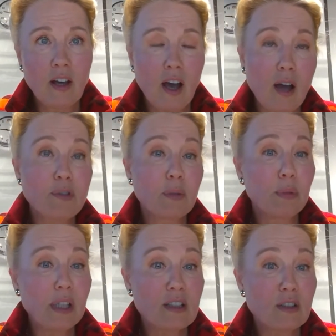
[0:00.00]
Option
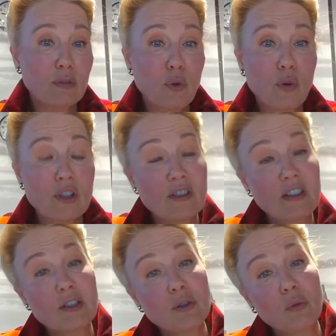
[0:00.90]
B is, of course,
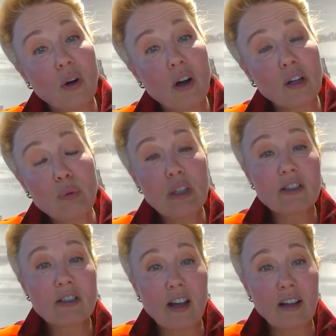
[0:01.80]
that you are guerrilla
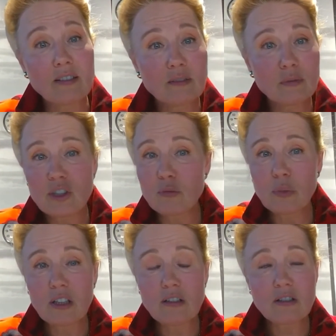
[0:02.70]
style, which
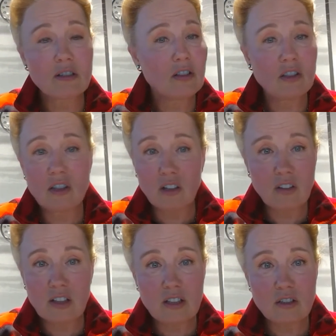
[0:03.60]
means
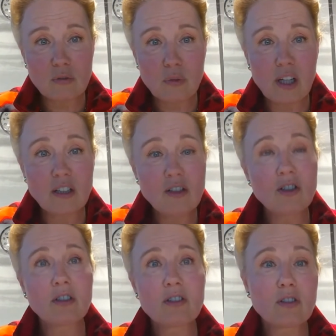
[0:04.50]
nothing is
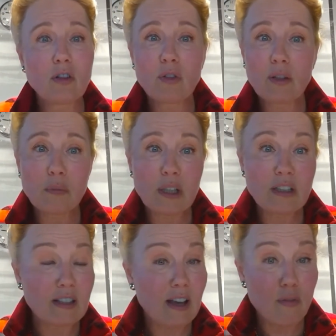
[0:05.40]
arranged. So that
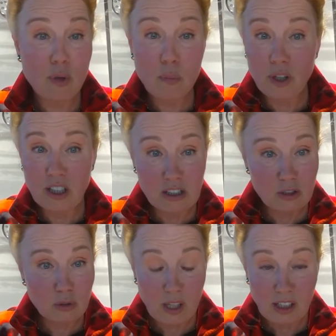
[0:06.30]
means everybody can
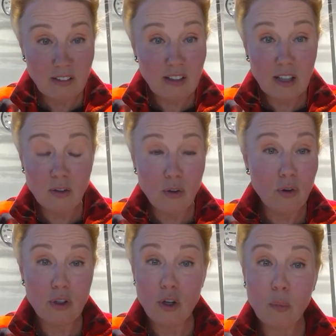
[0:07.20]
do anything
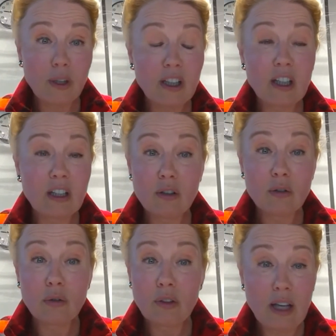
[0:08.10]
or nobody can
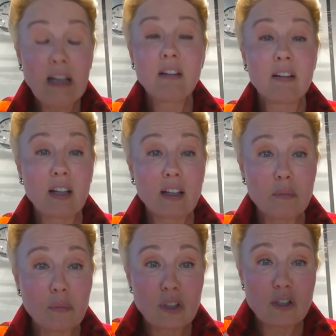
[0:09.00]
do anything,
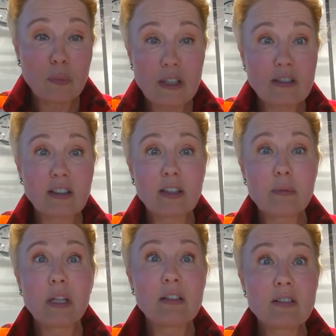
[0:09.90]
which basically
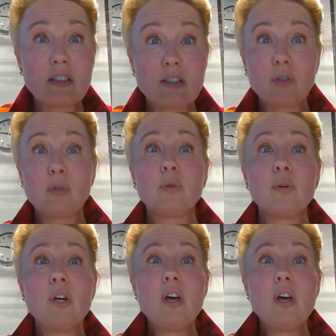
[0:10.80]
means that you